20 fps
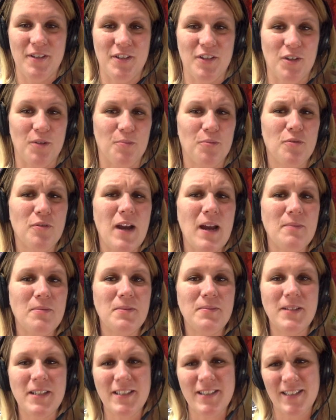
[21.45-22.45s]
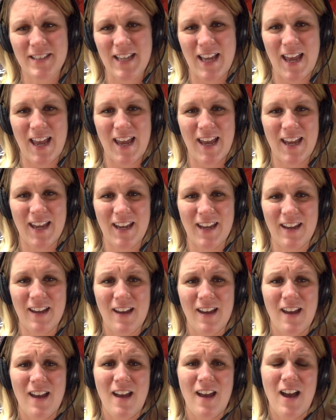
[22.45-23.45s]
You'll probably say,
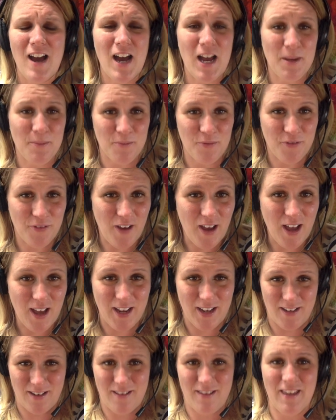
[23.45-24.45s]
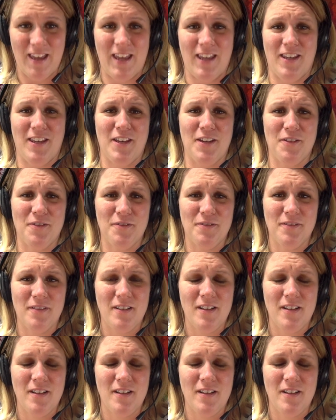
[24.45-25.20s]
I'm fine, thank you.